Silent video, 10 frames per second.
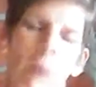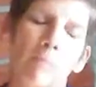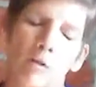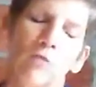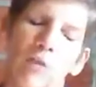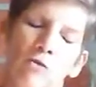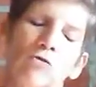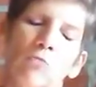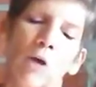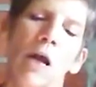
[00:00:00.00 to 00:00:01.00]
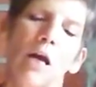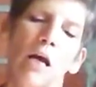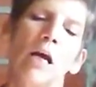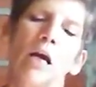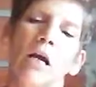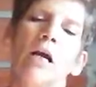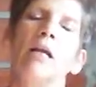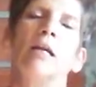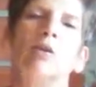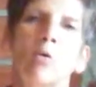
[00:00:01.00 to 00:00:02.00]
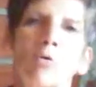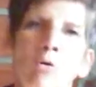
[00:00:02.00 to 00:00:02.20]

pump as fast as you can and